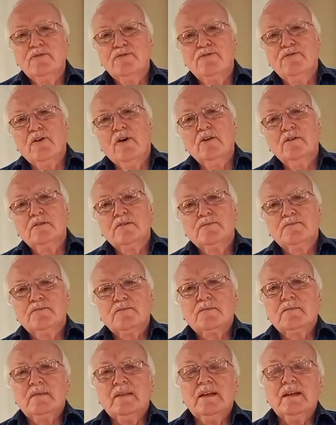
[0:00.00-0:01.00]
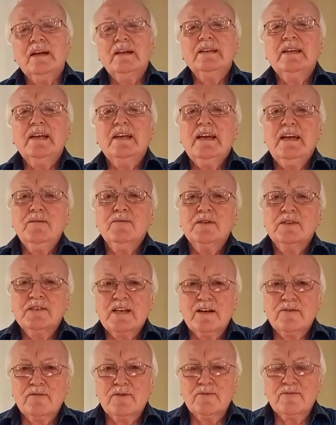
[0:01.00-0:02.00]
fault, and he was
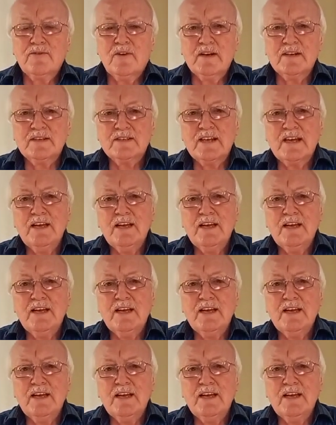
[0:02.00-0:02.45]
sacrificed.